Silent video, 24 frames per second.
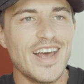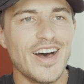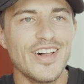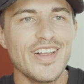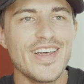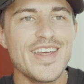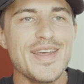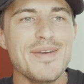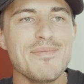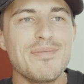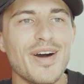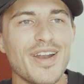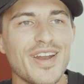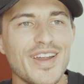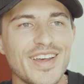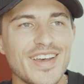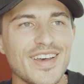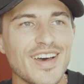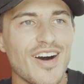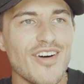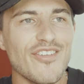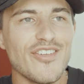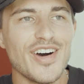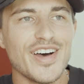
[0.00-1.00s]
anybody
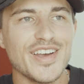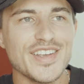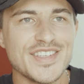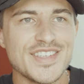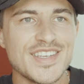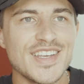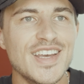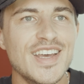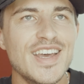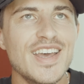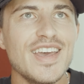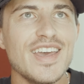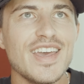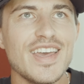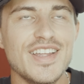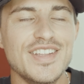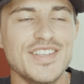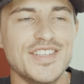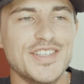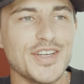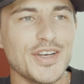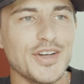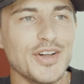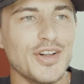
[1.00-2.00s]
of us
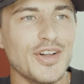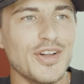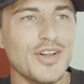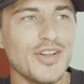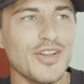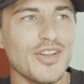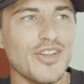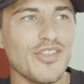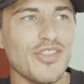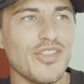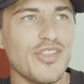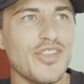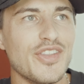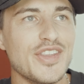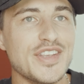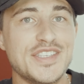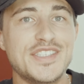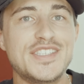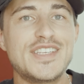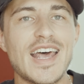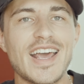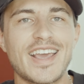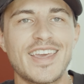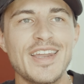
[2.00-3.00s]
until the
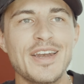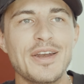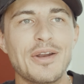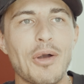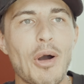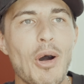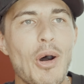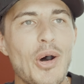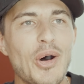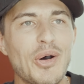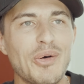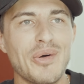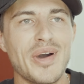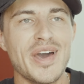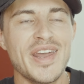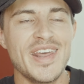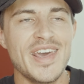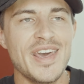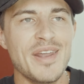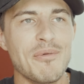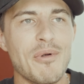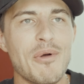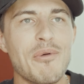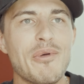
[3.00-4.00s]
second goal went
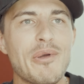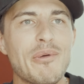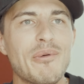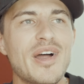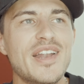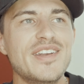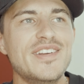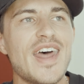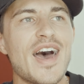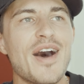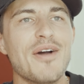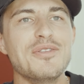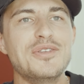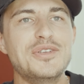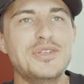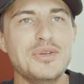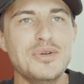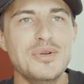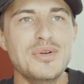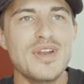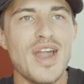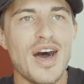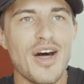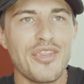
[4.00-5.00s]
in when we went down
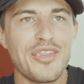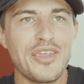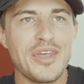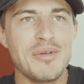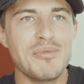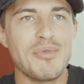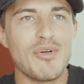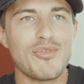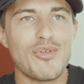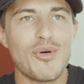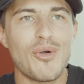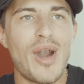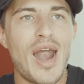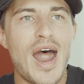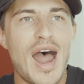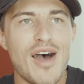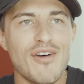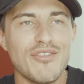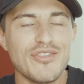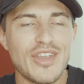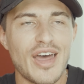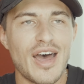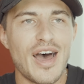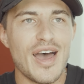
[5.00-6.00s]
2-0 before
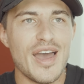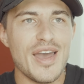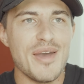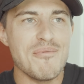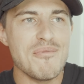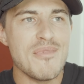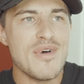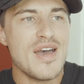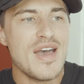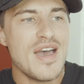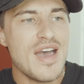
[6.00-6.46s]
halftime.